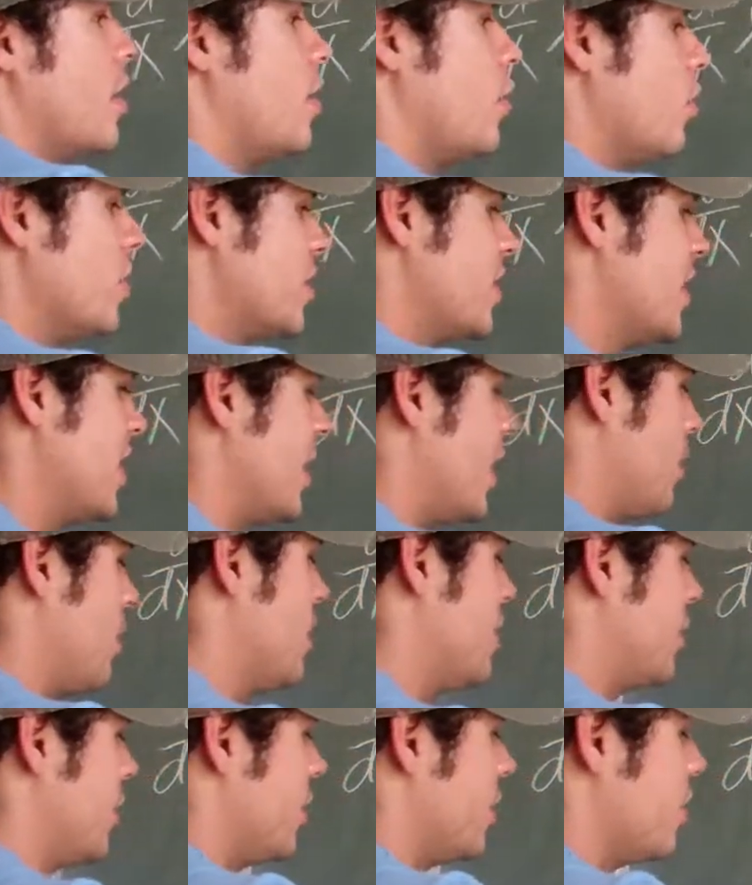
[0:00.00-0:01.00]
once again, I'm
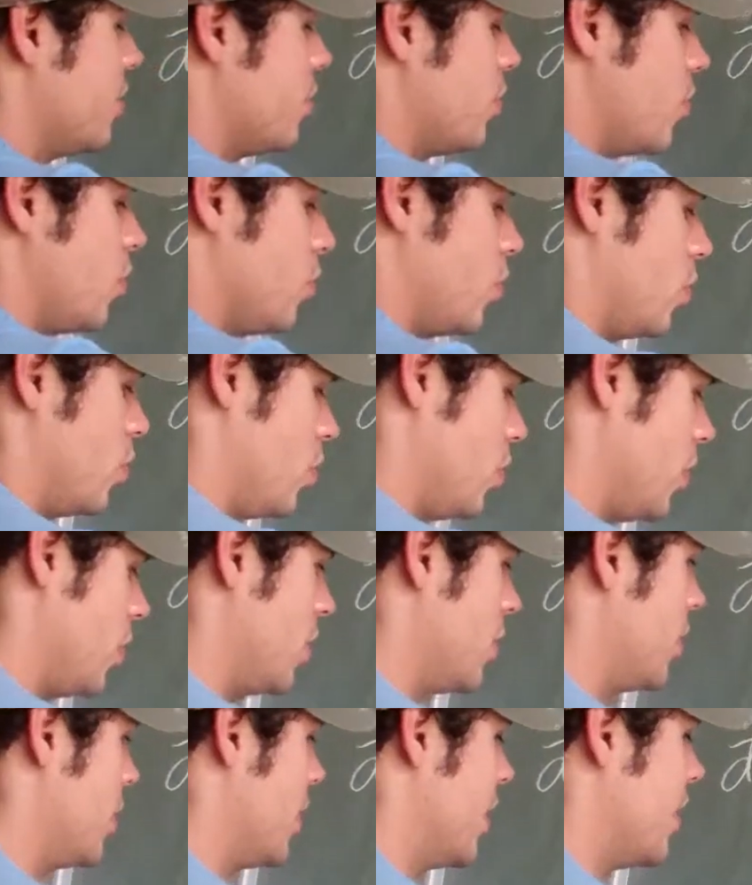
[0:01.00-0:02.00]
going to show you,
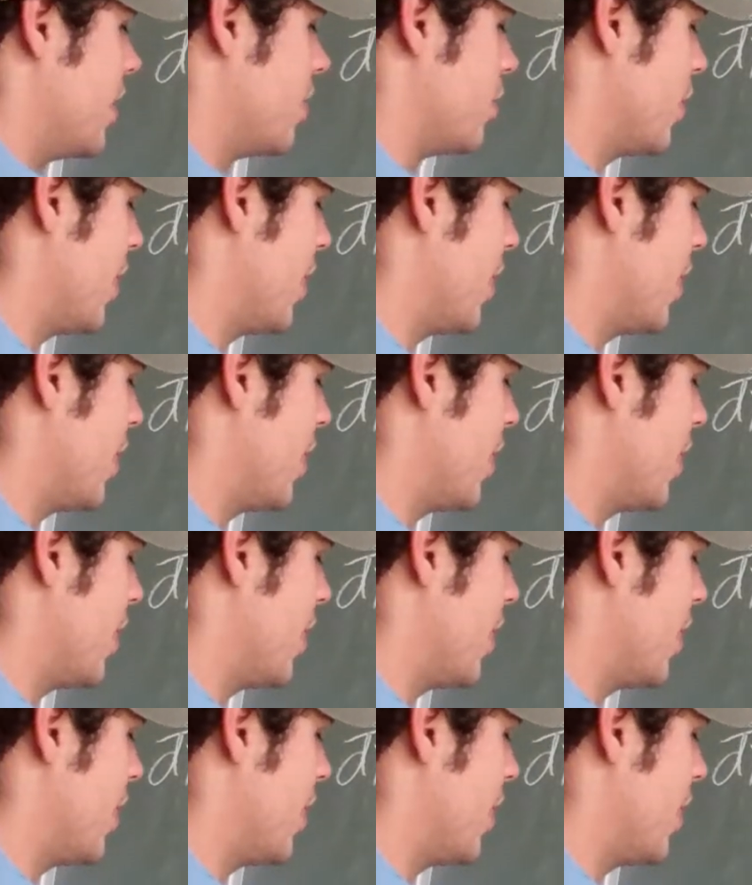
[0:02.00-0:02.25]
well, here